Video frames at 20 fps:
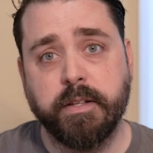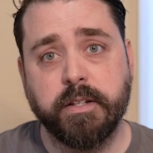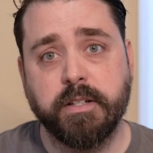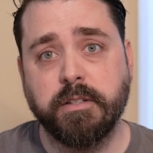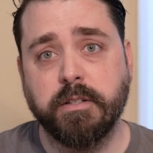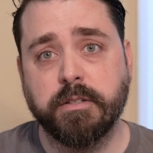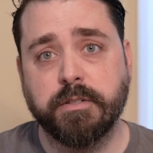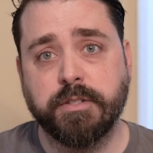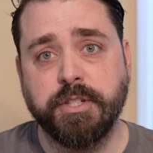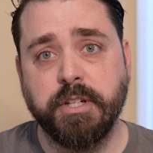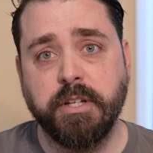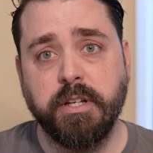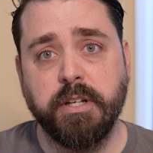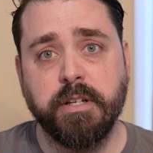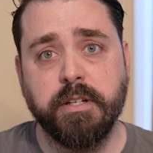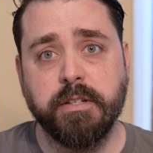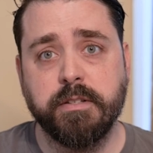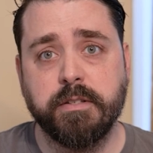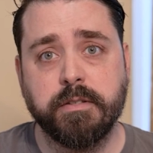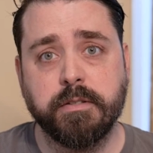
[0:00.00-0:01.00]
like a little
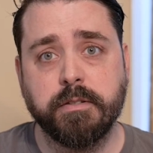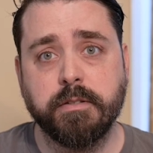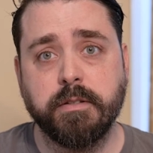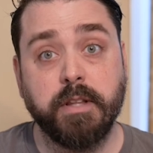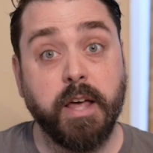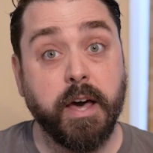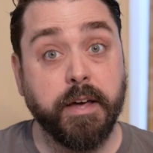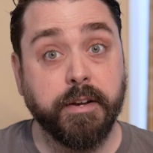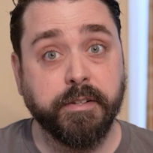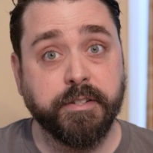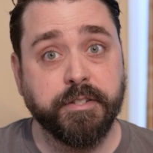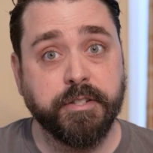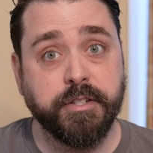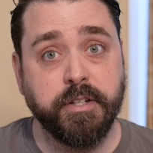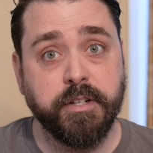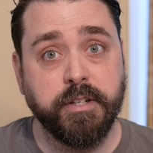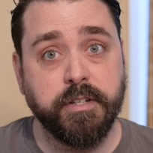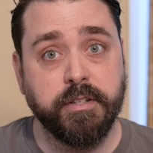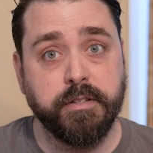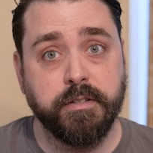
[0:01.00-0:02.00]
cheese, a lot of
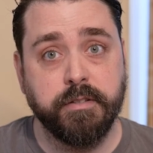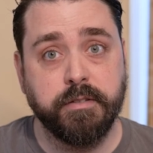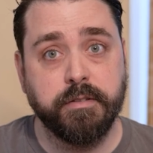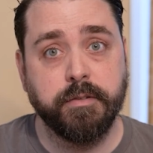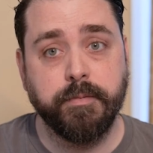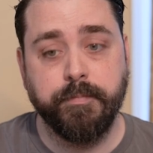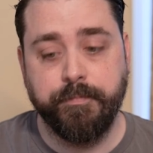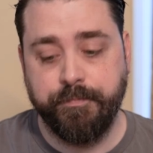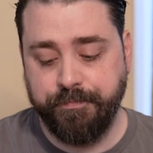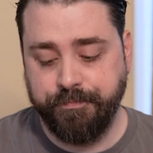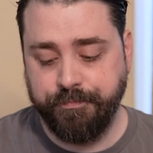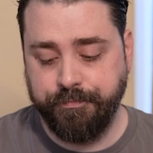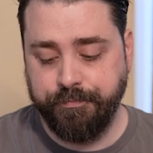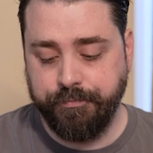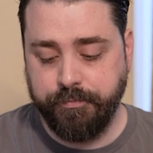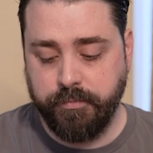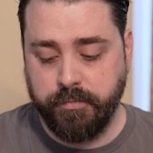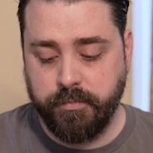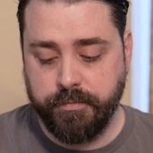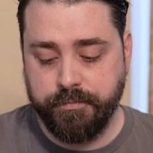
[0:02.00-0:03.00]
cheese.
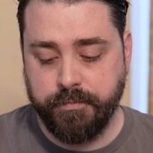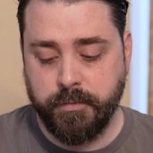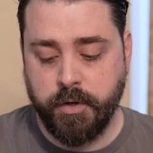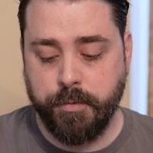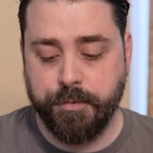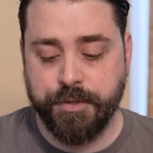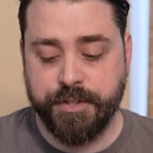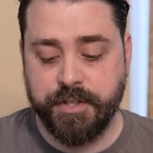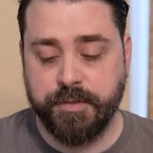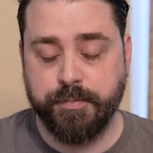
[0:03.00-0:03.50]
Almost